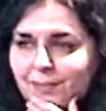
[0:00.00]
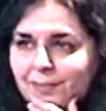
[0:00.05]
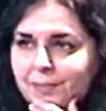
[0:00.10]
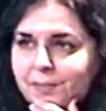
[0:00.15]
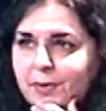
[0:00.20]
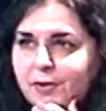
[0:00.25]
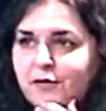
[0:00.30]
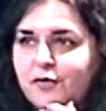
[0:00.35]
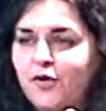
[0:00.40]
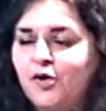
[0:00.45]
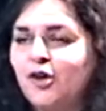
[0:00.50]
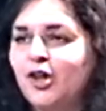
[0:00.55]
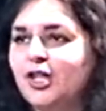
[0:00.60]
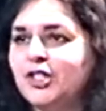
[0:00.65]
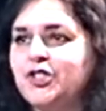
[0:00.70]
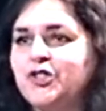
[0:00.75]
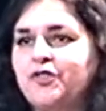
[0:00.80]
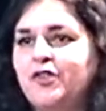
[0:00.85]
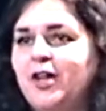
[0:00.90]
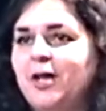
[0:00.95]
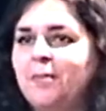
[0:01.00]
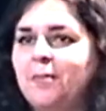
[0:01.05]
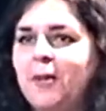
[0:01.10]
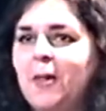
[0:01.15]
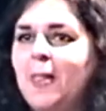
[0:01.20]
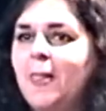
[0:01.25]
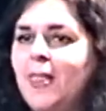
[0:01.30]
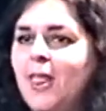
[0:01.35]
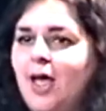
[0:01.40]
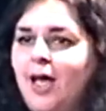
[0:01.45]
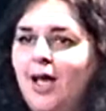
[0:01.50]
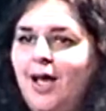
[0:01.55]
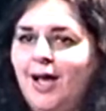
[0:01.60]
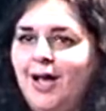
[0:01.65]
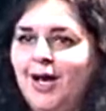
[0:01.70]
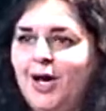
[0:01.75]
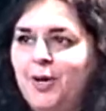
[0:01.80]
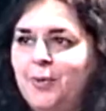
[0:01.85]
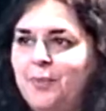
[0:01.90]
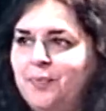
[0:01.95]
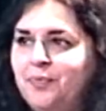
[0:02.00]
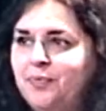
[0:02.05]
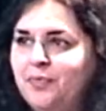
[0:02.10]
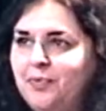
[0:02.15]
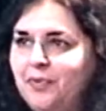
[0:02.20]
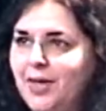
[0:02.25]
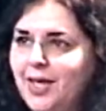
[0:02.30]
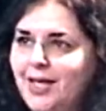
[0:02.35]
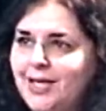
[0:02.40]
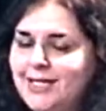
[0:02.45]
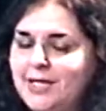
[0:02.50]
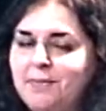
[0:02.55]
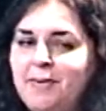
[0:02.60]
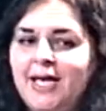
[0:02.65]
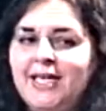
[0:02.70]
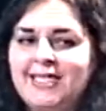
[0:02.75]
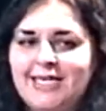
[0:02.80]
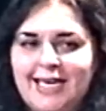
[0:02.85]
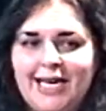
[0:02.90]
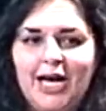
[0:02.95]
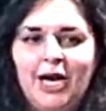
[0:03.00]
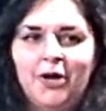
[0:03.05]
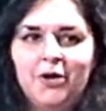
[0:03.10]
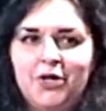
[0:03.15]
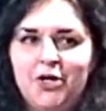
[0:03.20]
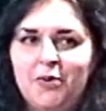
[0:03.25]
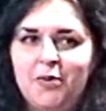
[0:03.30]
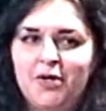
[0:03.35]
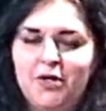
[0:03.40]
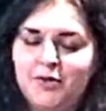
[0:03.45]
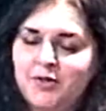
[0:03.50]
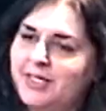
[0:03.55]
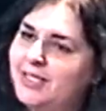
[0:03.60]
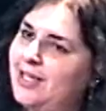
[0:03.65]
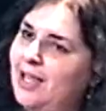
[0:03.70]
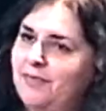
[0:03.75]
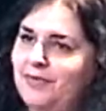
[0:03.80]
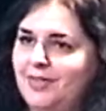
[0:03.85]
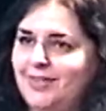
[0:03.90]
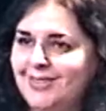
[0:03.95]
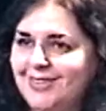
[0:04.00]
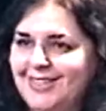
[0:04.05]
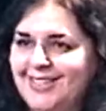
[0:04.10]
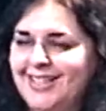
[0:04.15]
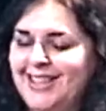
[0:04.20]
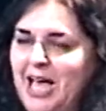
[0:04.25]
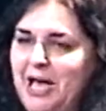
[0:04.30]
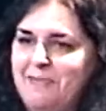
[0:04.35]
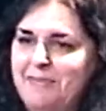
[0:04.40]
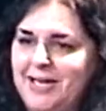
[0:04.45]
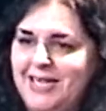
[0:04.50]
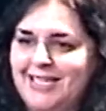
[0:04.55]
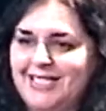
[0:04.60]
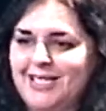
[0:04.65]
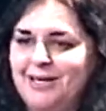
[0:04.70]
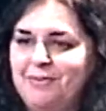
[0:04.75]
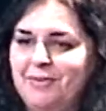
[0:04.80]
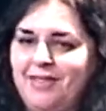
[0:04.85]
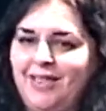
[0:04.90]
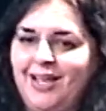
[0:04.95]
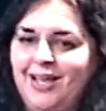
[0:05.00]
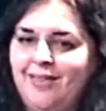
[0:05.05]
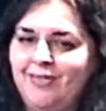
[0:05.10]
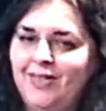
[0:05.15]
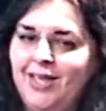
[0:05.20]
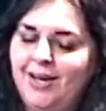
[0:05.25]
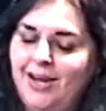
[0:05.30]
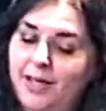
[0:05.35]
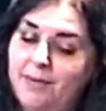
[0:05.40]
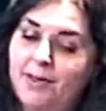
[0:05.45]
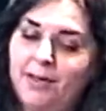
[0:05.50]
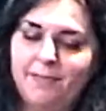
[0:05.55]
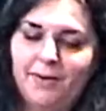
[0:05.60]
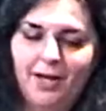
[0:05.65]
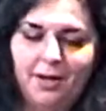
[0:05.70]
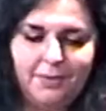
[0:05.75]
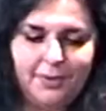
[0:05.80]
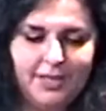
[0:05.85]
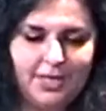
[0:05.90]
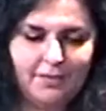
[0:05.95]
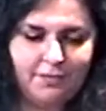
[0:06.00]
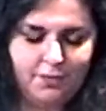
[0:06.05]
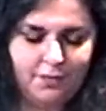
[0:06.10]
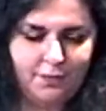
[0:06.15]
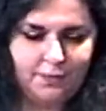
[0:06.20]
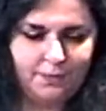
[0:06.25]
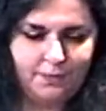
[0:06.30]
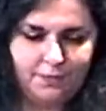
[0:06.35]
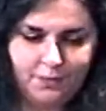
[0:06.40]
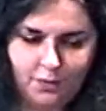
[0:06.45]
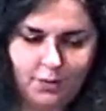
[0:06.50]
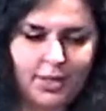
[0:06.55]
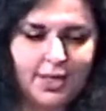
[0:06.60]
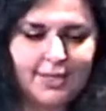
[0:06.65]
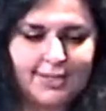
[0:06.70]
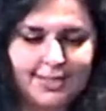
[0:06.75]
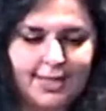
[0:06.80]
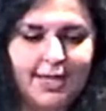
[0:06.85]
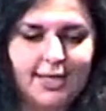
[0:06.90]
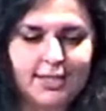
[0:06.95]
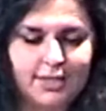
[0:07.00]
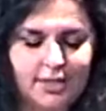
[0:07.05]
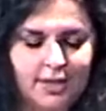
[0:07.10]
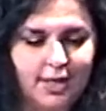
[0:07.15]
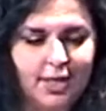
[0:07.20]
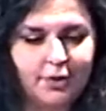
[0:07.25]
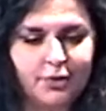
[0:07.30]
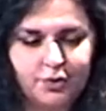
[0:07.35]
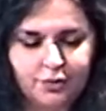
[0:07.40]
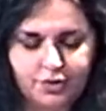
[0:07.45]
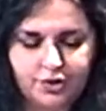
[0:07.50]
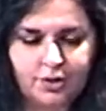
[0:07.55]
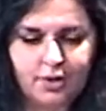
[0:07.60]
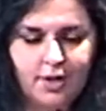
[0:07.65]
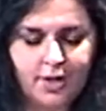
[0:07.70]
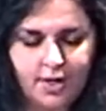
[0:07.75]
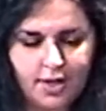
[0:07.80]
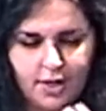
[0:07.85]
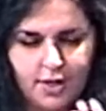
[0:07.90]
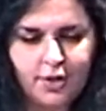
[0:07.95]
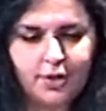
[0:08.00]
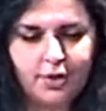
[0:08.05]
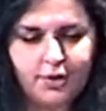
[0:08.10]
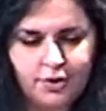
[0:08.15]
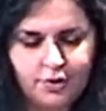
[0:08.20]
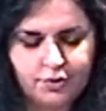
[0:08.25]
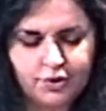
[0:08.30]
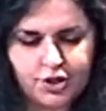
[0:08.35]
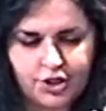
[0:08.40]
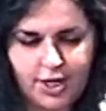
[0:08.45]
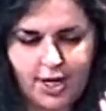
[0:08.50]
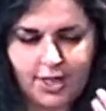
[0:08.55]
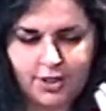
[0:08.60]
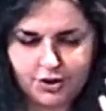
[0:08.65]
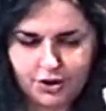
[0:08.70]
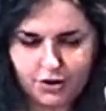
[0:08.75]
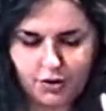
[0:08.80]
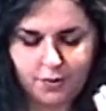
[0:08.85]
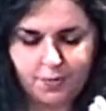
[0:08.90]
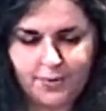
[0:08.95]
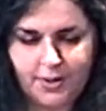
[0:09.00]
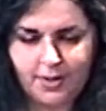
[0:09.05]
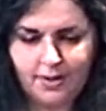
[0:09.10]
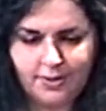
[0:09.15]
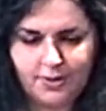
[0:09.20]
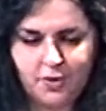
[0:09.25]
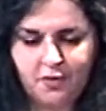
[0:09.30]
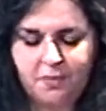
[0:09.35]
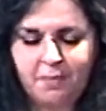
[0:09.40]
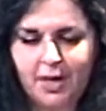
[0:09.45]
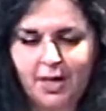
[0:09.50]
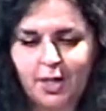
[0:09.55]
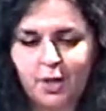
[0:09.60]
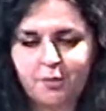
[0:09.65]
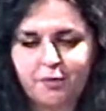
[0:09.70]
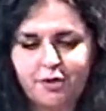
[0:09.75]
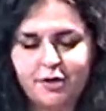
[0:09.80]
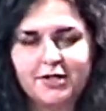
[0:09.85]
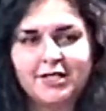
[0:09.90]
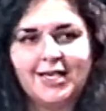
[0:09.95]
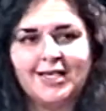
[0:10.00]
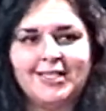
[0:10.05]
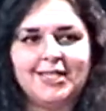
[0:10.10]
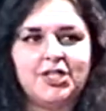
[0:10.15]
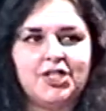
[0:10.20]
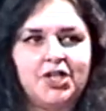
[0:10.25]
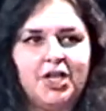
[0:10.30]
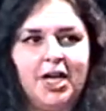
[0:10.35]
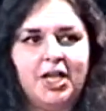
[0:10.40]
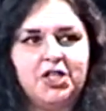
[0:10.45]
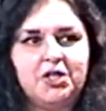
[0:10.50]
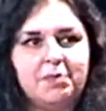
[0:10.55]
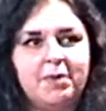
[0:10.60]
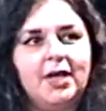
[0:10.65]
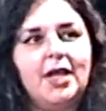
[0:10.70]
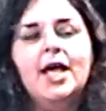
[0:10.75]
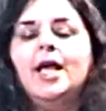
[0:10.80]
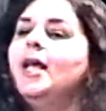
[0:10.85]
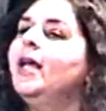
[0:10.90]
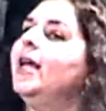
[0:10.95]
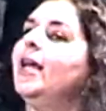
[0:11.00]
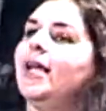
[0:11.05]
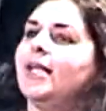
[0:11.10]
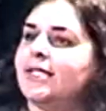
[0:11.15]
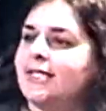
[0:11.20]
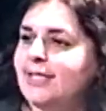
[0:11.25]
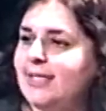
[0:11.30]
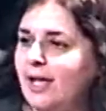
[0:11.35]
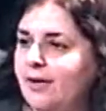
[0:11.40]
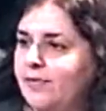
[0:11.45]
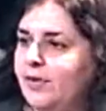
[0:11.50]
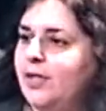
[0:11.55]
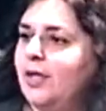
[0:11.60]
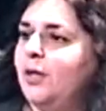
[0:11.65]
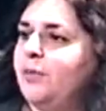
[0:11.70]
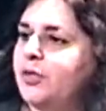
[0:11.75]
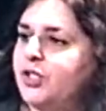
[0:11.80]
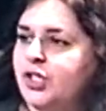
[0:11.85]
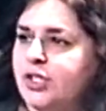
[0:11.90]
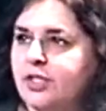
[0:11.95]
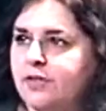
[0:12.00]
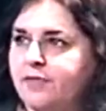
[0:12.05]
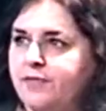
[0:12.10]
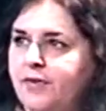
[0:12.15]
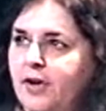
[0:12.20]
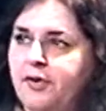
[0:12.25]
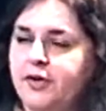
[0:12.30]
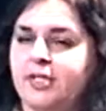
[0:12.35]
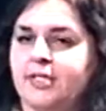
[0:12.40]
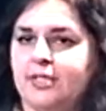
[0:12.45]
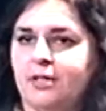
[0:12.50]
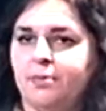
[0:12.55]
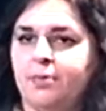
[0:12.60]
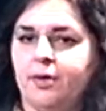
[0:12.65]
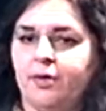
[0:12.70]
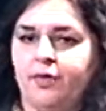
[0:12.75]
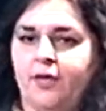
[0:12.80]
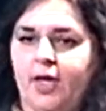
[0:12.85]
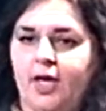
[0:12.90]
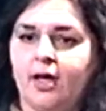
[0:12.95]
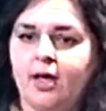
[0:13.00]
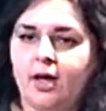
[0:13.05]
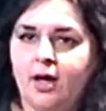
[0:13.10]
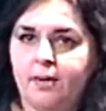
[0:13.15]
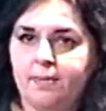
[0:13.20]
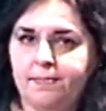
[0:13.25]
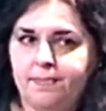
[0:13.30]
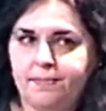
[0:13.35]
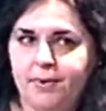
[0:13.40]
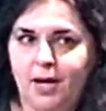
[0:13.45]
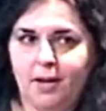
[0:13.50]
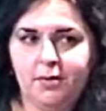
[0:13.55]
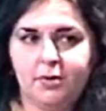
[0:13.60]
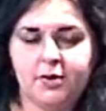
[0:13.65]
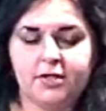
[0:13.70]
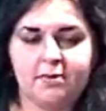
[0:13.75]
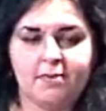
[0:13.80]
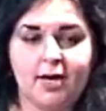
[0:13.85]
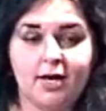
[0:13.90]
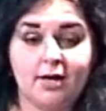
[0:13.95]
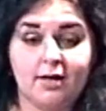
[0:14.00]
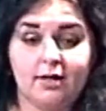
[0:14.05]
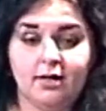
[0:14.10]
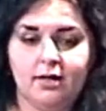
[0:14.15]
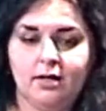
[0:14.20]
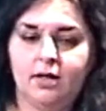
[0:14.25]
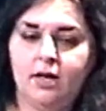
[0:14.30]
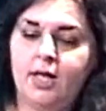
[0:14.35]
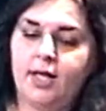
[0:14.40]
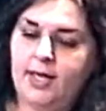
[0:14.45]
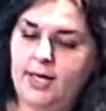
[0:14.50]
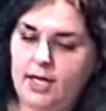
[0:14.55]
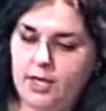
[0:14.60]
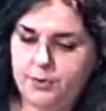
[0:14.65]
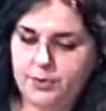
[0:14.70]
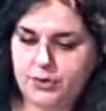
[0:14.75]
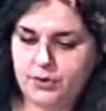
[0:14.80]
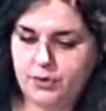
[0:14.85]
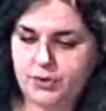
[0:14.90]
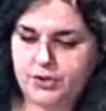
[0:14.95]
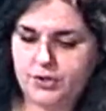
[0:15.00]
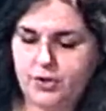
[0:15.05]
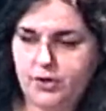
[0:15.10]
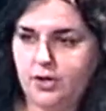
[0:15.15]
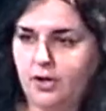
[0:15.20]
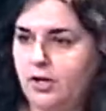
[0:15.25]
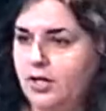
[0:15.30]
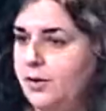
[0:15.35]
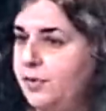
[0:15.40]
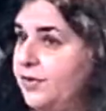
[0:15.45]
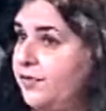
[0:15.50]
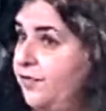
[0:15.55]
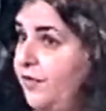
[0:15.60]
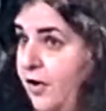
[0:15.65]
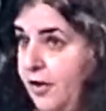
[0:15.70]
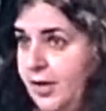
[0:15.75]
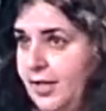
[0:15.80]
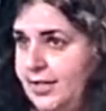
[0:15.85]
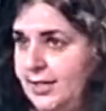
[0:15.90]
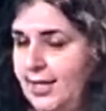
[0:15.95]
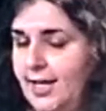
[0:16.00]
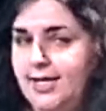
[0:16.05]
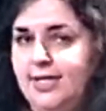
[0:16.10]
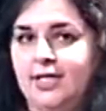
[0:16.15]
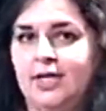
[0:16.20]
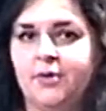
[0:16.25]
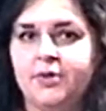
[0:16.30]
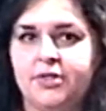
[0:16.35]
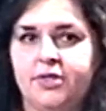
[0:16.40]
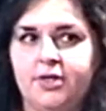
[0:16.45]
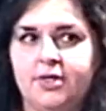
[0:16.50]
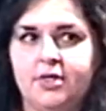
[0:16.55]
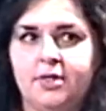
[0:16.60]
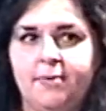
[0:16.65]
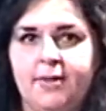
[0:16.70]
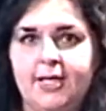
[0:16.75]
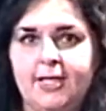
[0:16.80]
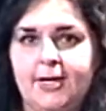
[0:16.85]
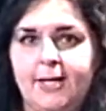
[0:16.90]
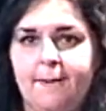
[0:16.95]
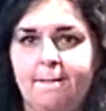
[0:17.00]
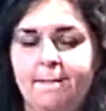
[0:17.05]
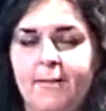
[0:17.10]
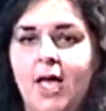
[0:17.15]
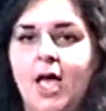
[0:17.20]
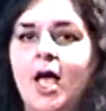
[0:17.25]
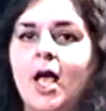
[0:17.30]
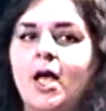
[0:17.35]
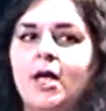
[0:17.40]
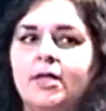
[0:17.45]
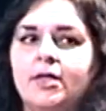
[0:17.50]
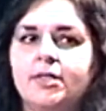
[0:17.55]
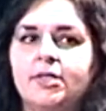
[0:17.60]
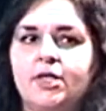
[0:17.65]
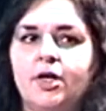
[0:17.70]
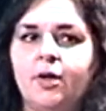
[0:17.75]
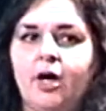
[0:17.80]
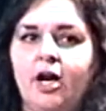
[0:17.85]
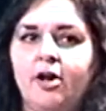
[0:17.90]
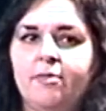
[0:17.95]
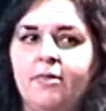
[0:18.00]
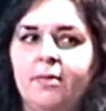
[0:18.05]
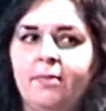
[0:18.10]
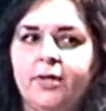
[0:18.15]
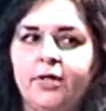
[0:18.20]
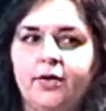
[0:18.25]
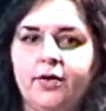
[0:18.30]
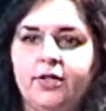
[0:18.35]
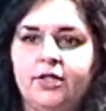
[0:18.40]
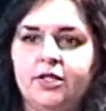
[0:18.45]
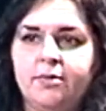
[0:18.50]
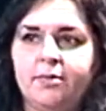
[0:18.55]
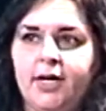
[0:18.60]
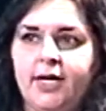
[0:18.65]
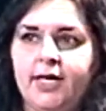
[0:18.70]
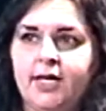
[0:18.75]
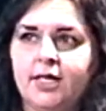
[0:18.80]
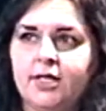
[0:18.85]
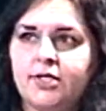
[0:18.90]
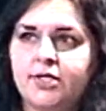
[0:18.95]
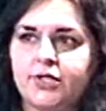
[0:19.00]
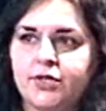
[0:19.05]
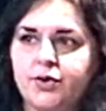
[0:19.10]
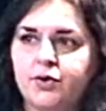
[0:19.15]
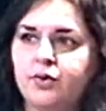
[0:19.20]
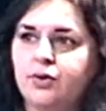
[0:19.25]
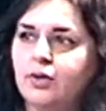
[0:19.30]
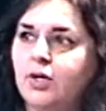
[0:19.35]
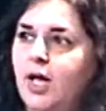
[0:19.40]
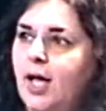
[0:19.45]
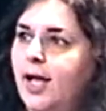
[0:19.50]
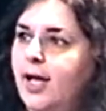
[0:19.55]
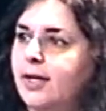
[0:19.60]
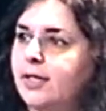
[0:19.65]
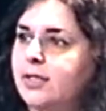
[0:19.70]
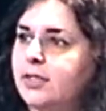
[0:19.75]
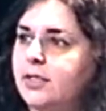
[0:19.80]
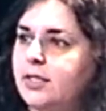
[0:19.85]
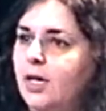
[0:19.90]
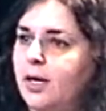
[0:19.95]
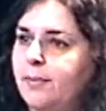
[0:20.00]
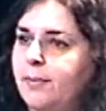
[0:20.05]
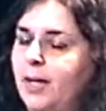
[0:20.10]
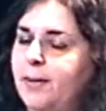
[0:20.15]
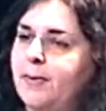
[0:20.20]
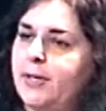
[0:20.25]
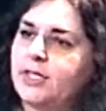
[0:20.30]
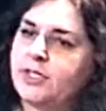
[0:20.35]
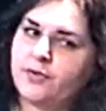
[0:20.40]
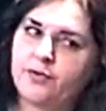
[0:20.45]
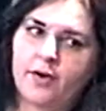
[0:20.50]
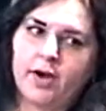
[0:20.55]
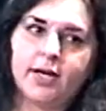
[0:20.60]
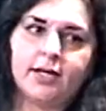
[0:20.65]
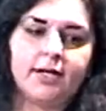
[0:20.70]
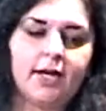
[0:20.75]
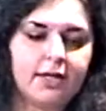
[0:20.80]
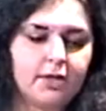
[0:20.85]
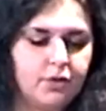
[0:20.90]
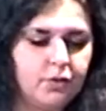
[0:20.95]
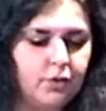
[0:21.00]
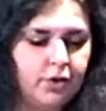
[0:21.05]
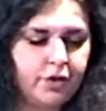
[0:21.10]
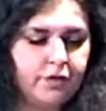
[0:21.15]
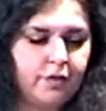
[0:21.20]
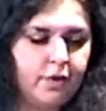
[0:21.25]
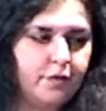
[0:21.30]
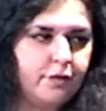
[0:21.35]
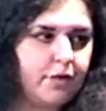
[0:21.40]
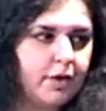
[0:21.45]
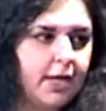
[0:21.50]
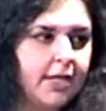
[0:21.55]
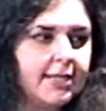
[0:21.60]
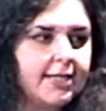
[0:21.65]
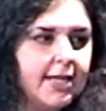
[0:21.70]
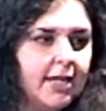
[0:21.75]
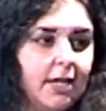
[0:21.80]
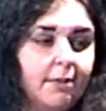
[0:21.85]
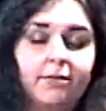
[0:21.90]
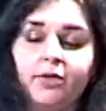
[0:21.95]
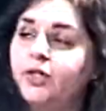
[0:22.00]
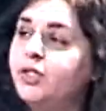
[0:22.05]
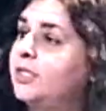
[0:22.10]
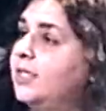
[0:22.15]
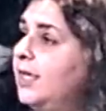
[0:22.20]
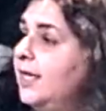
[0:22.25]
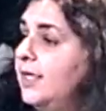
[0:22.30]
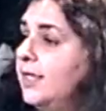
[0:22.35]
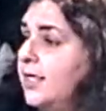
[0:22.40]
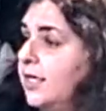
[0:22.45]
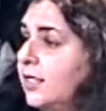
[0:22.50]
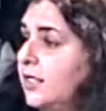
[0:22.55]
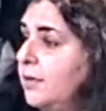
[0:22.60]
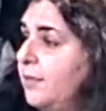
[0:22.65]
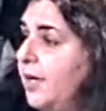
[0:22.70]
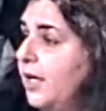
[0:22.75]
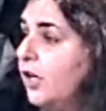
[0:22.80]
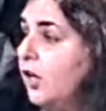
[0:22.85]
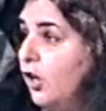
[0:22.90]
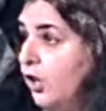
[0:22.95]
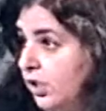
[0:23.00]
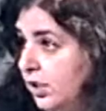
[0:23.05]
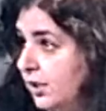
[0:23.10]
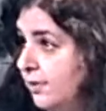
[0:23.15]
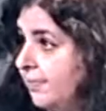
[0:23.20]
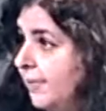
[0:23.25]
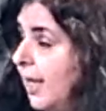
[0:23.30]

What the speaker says: before our trip, it's amazing how, you know, when you're seven, that means something. And then I met Baba even 4 years later, how you change and your sort of mental processes change. But at seven, it was just a very simple thing. Baba was my uncle. He was also God. It was very exciting. I was going to meet him. So I remember going to my little school, and my best friend, I called her over and I said, I'm going to India to meet God.